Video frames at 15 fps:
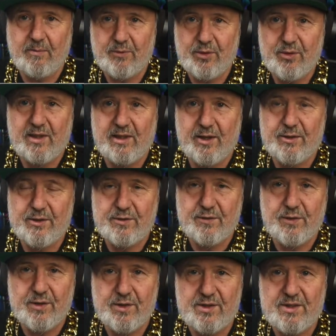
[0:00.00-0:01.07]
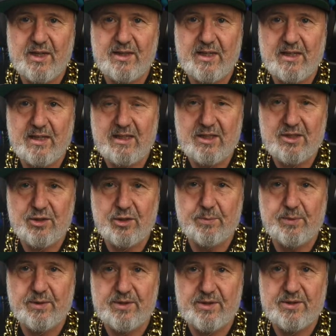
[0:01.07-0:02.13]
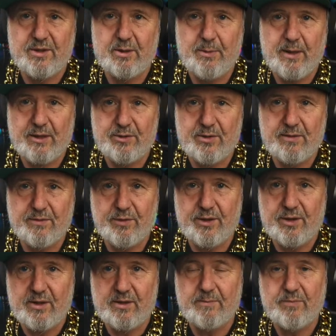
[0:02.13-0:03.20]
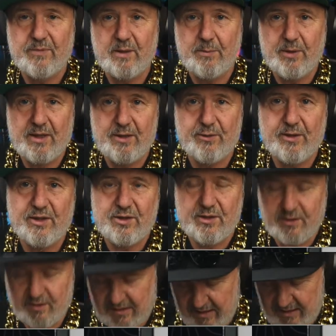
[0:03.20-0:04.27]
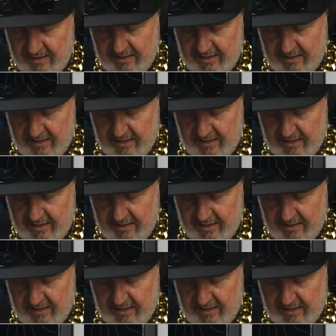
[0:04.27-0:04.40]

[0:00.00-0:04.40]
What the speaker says: to the loads first, and then any surplus to the battery inverter, the bidirectional,